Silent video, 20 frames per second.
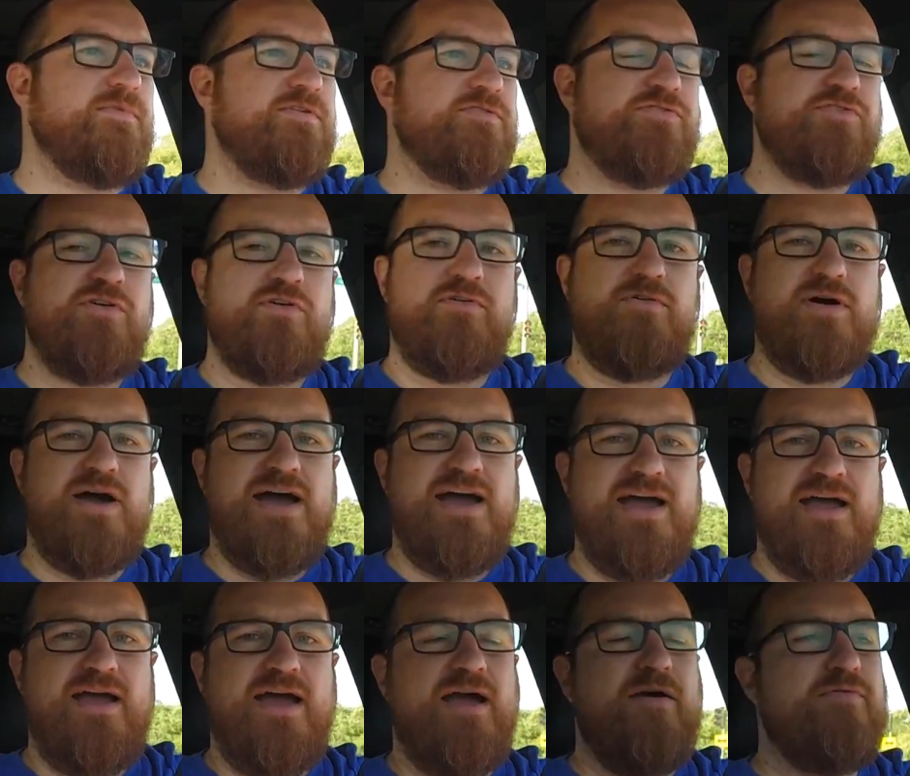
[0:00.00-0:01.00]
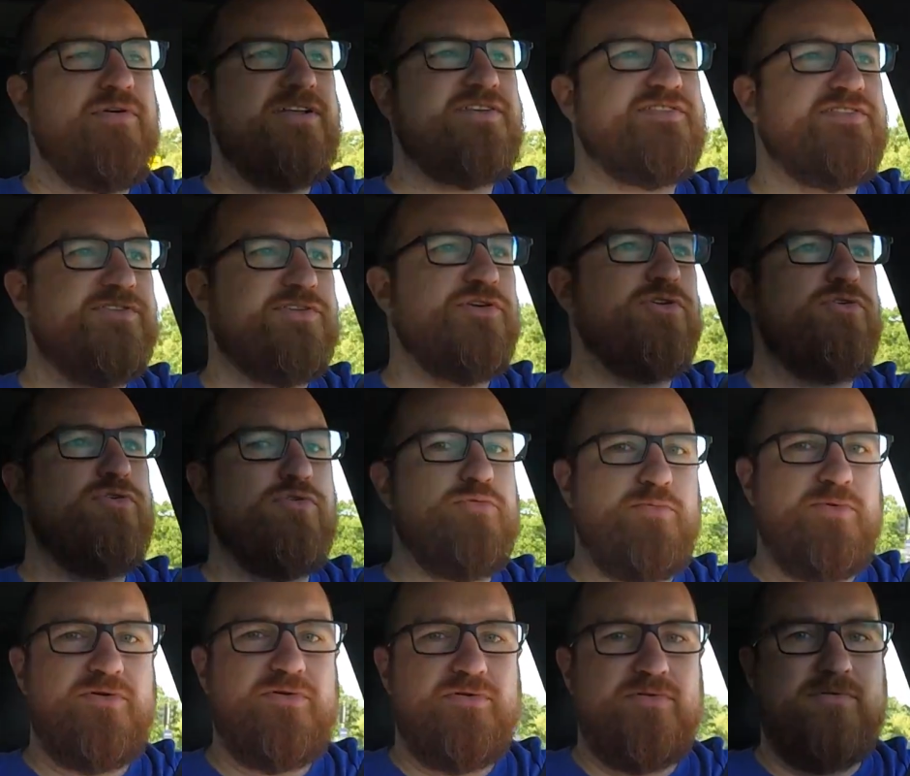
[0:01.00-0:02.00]
So I would
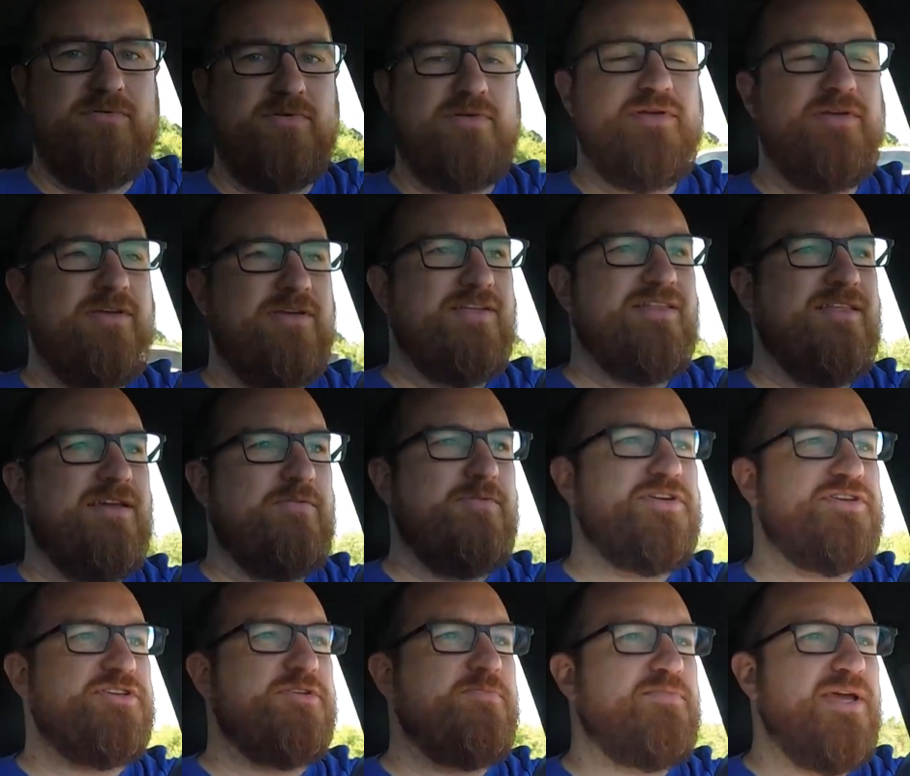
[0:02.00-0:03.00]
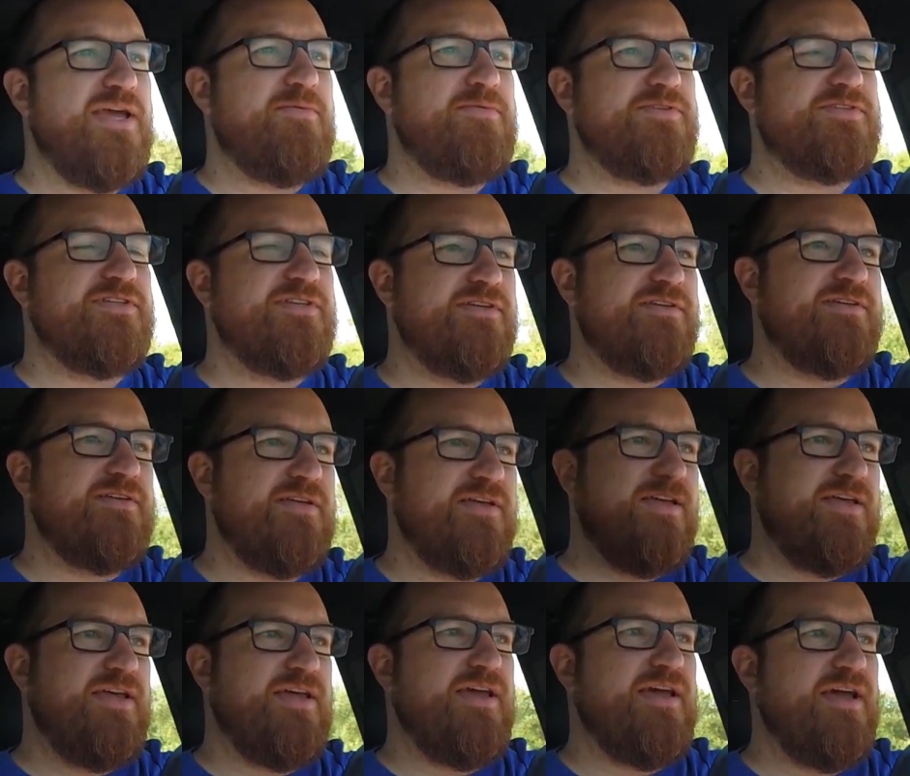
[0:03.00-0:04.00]
assume that we should be able to
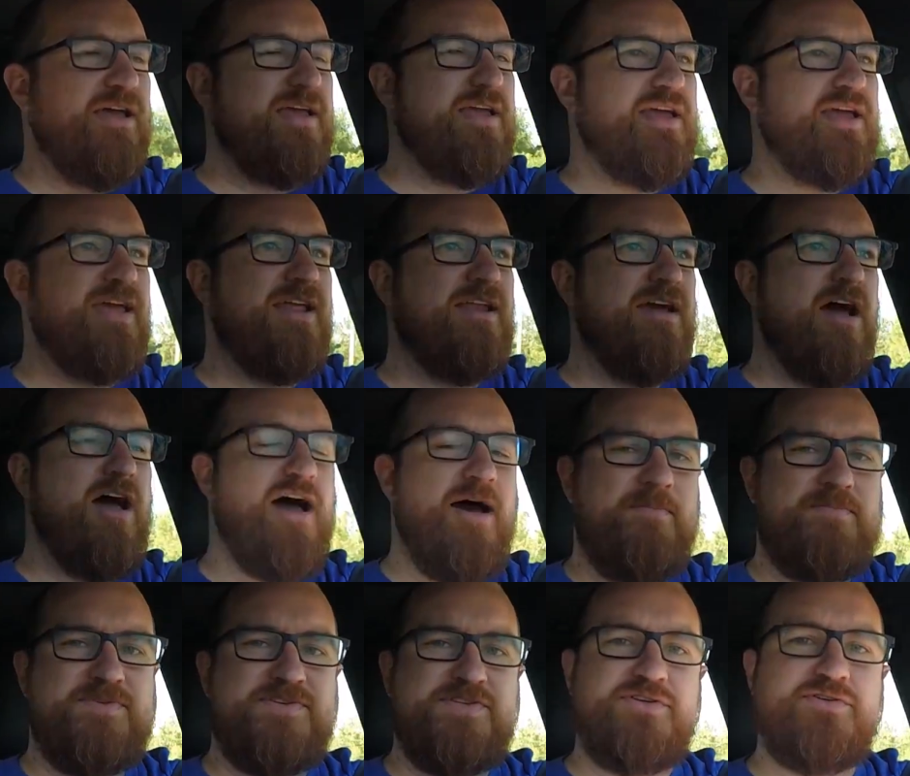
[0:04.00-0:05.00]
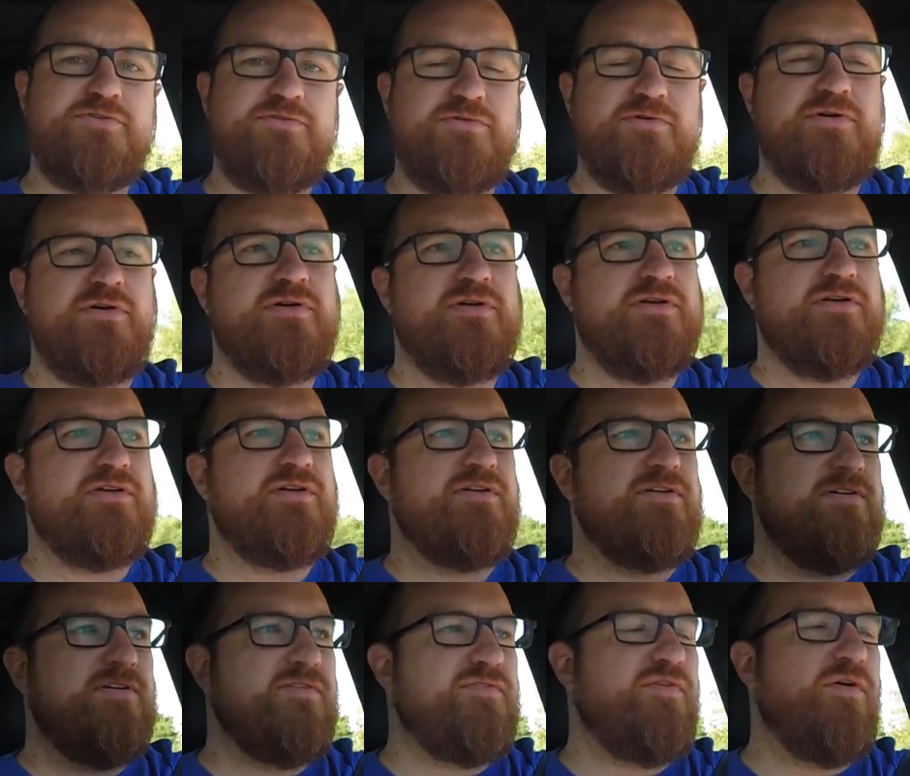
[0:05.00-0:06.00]
hit up to
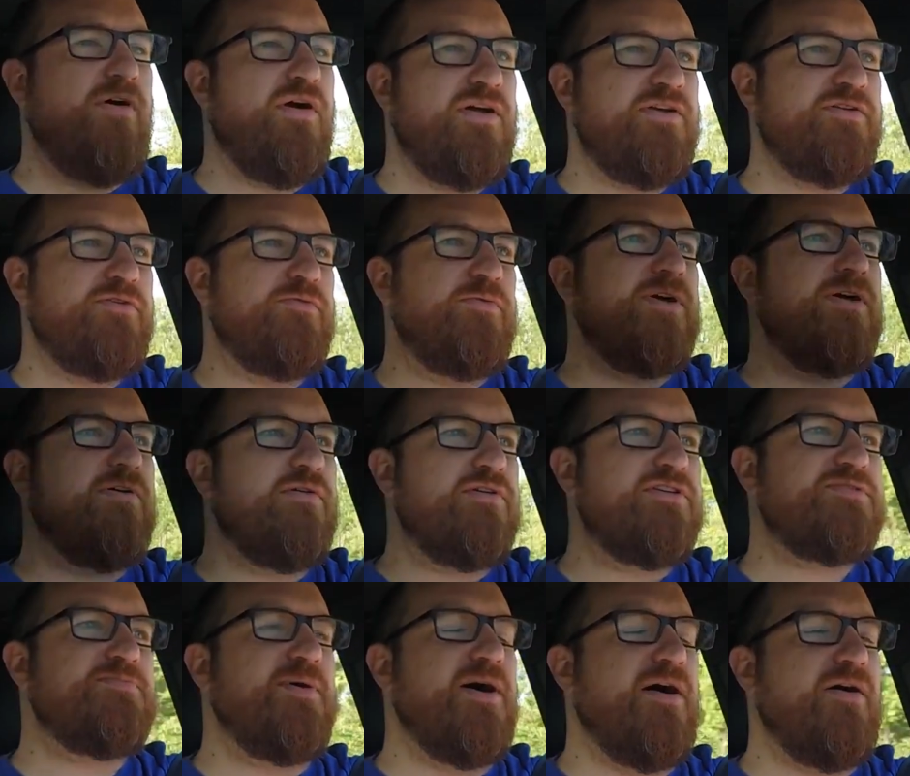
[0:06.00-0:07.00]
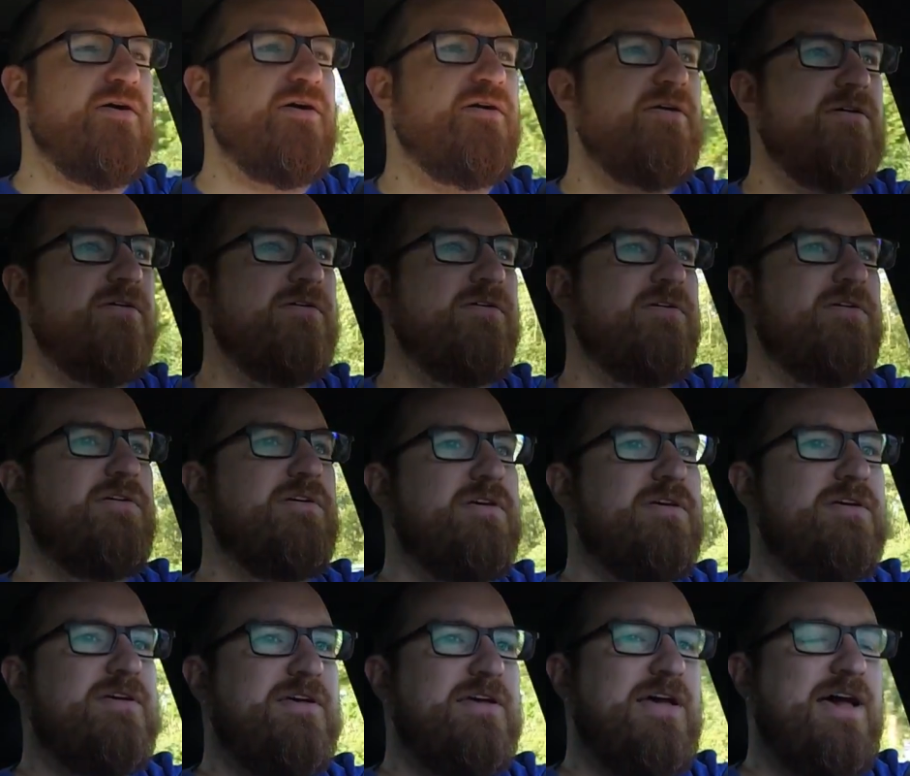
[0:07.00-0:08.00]
400 wheel horsepower
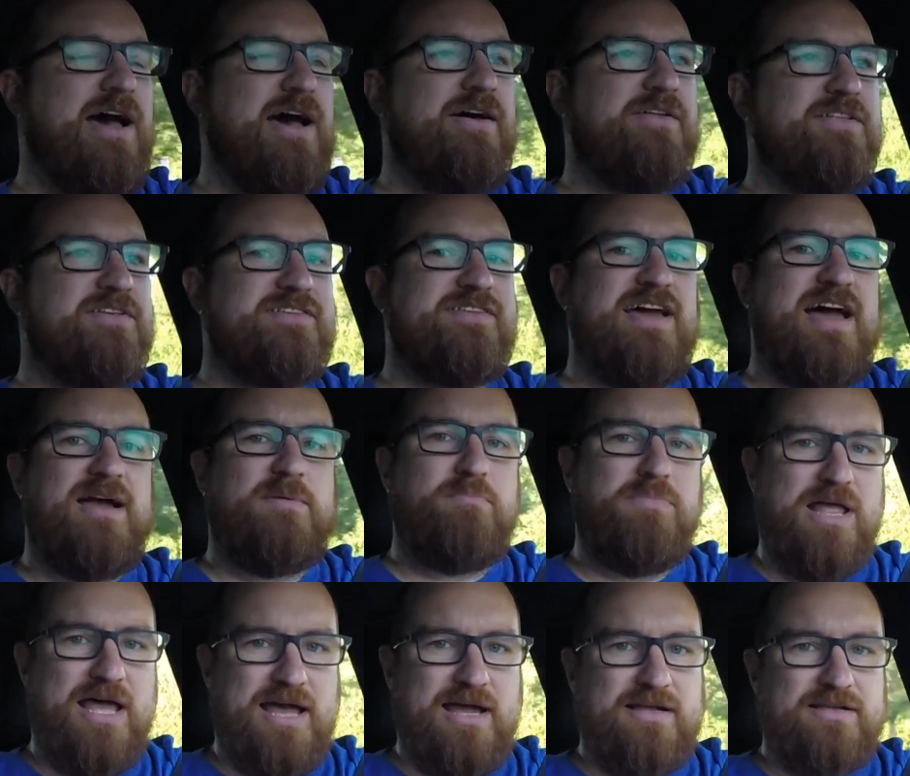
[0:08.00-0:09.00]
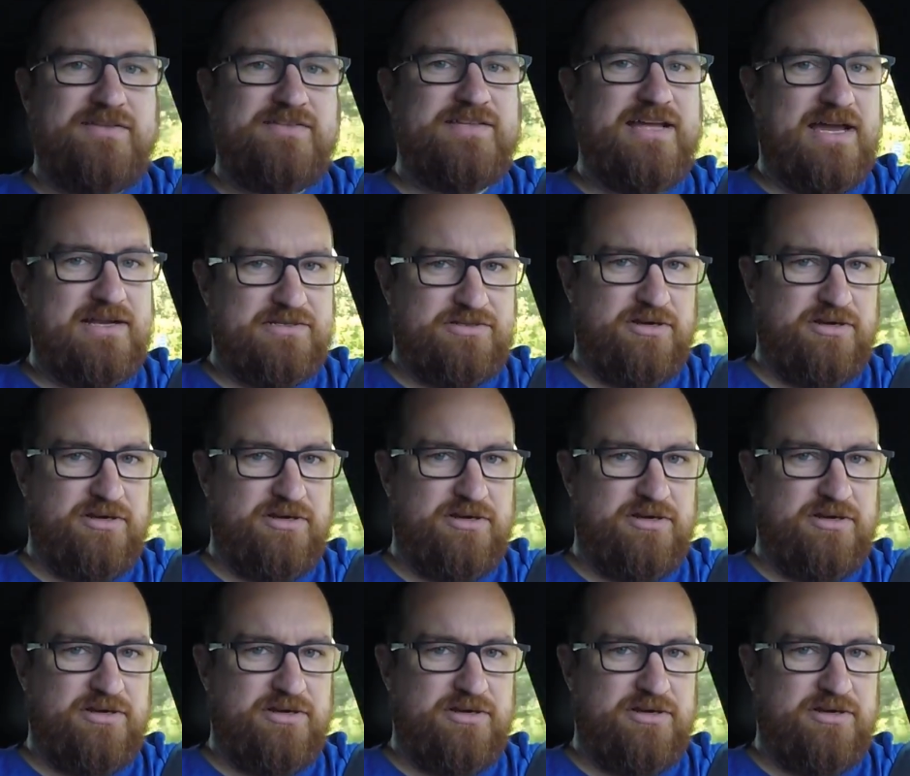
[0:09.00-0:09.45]
on the stock block, stock